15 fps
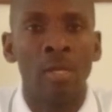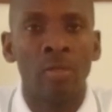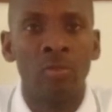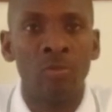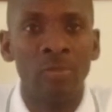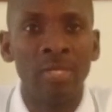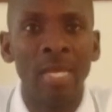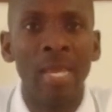
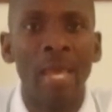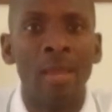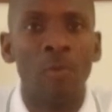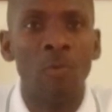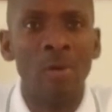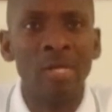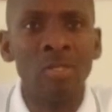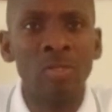Today, I
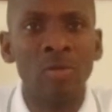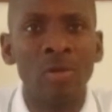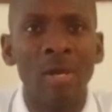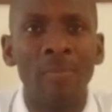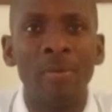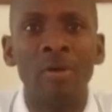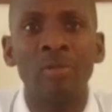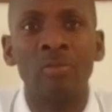want to talk
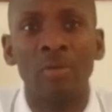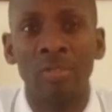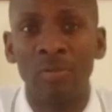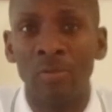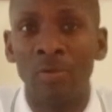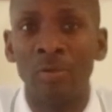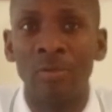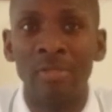about what you
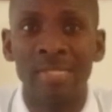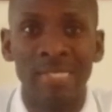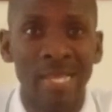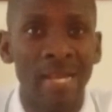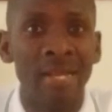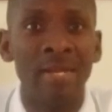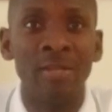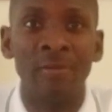call
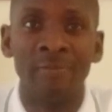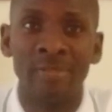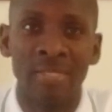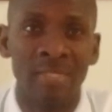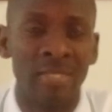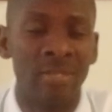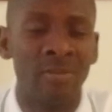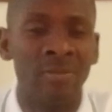salary of the
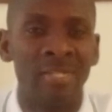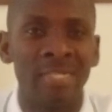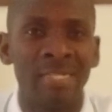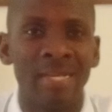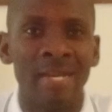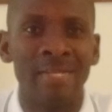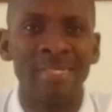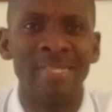security
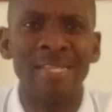guards.